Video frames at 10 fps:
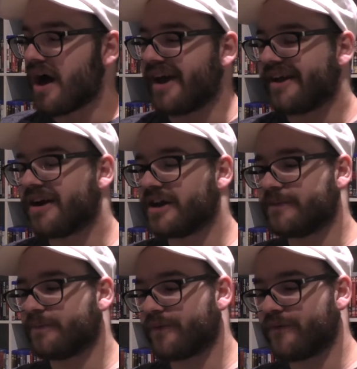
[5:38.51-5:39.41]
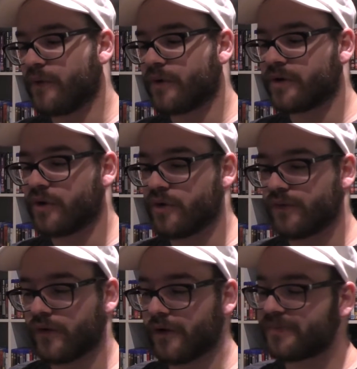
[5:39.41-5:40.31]
I kind of prefer it
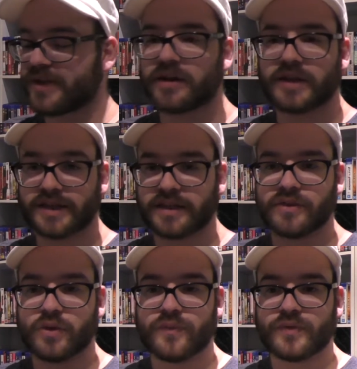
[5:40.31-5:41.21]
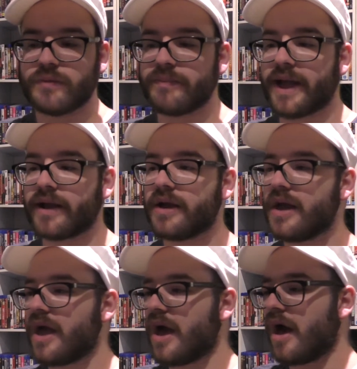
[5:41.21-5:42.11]
over, and I like the nerve on the back.
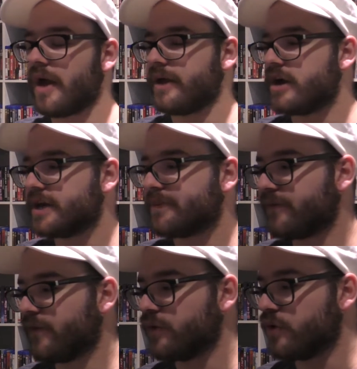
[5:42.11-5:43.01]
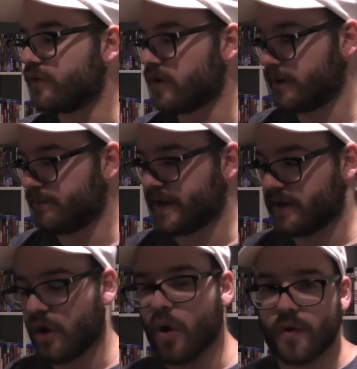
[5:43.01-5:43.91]
I kind of prefer it over it
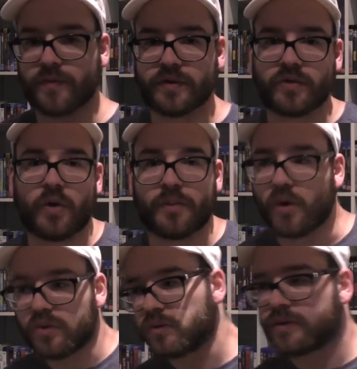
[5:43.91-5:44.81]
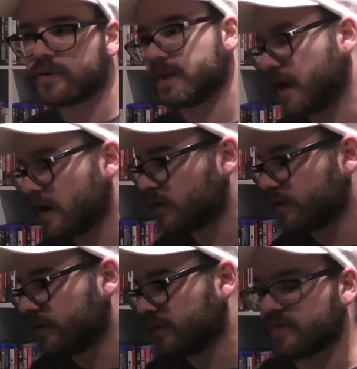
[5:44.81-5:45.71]
being over the top. Oh, look at all the
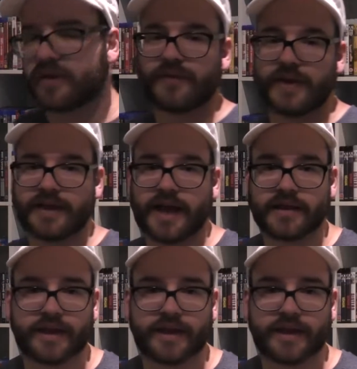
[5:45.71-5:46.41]
characters and stuff like that.